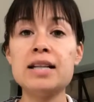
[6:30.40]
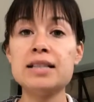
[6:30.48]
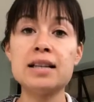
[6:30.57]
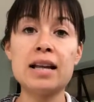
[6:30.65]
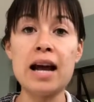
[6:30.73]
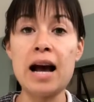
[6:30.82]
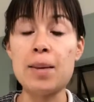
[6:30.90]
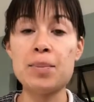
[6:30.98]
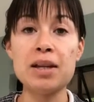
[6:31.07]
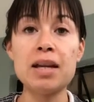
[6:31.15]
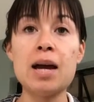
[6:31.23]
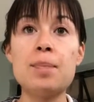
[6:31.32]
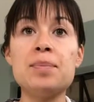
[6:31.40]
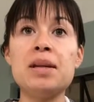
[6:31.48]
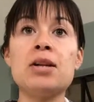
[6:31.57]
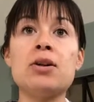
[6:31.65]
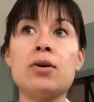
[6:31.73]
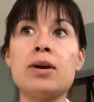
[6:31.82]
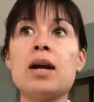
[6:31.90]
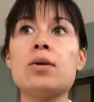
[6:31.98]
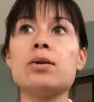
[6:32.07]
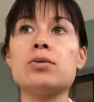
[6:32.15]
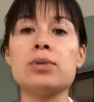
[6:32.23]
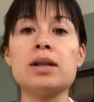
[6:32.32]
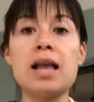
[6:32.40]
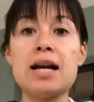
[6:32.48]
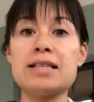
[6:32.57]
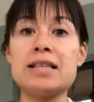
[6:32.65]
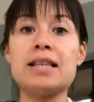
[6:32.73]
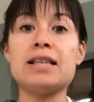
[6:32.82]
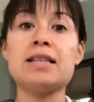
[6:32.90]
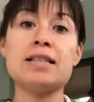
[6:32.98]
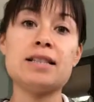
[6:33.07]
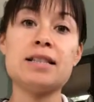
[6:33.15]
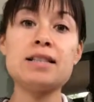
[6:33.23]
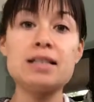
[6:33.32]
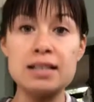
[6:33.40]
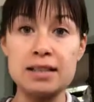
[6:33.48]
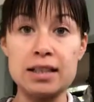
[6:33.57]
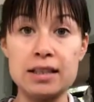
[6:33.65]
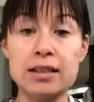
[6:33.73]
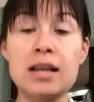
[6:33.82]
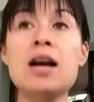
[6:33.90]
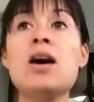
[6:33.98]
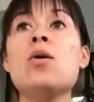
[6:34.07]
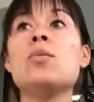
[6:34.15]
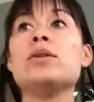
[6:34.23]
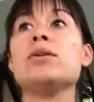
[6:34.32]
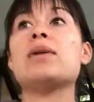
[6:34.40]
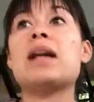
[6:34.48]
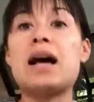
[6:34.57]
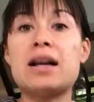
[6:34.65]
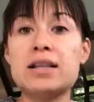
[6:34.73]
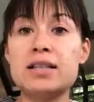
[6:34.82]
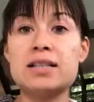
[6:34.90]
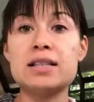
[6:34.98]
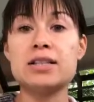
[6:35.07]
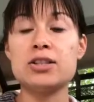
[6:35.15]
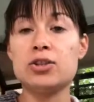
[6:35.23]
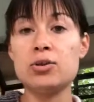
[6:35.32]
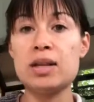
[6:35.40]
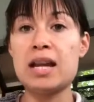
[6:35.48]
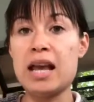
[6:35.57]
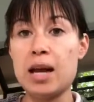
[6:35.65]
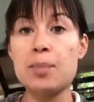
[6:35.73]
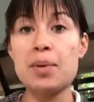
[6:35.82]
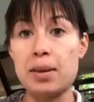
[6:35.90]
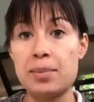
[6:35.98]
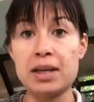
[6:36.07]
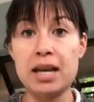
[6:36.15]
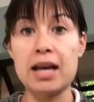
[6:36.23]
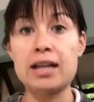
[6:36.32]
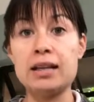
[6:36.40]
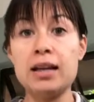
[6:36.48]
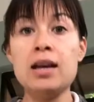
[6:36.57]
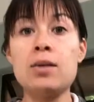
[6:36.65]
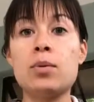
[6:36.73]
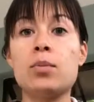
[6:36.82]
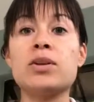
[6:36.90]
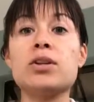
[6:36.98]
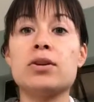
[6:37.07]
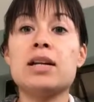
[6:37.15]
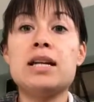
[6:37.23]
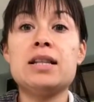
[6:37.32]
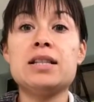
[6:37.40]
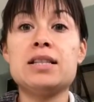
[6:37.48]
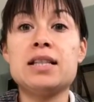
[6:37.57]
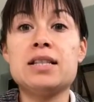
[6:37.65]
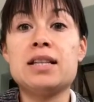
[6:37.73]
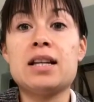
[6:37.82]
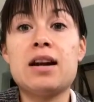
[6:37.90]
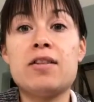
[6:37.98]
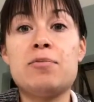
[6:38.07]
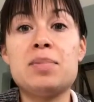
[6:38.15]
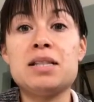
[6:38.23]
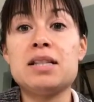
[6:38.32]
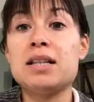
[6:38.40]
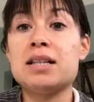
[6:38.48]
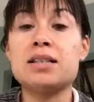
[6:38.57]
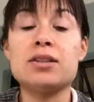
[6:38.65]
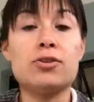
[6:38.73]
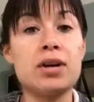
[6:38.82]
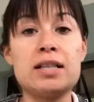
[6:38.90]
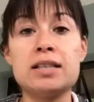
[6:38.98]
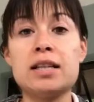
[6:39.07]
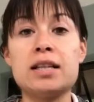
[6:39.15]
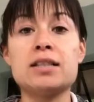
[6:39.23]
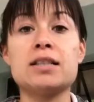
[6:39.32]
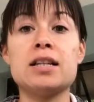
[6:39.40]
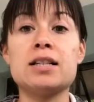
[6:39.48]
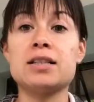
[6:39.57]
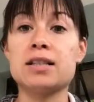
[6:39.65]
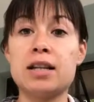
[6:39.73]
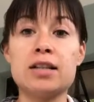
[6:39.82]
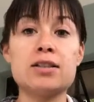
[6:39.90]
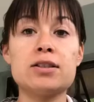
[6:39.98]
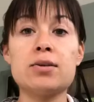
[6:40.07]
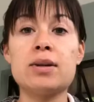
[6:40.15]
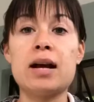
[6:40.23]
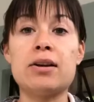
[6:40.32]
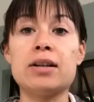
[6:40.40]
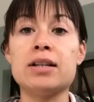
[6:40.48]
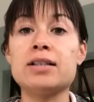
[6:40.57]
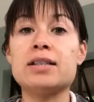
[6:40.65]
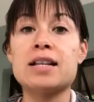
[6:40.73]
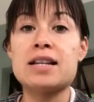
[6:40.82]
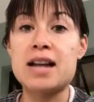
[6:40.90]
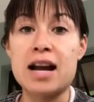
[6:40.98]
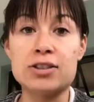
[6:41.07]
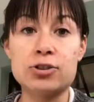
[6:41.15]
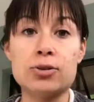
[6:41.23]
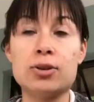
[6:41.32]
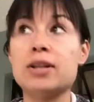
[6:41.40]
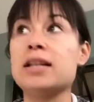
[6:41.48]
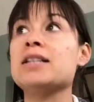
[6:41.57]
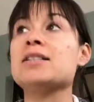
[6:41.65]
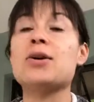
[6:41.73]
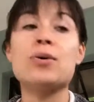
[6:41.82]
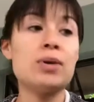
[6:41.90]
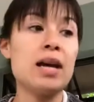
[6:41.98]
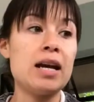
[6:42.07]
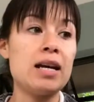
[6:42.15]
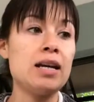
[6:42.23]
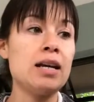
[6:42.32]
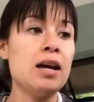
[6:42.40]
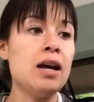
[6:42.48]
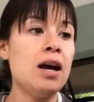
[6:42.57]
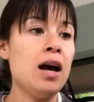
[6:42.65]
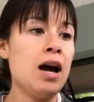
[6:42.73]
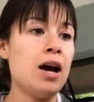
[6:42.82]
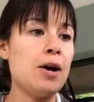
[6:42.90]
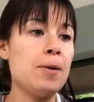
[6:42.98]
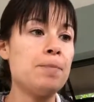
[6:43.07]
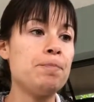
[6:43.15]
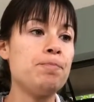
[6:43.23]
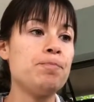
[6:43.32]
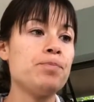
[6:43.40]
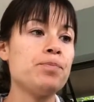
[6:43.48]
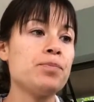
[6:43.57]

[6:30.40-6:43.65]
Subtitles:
it's going to happen, and being okay with realizing that this is a season. When you get out of the season, you can amp up again. But when you're in the season of busyness and craziness, then it's going to slow down, and it's natural and it's okay. And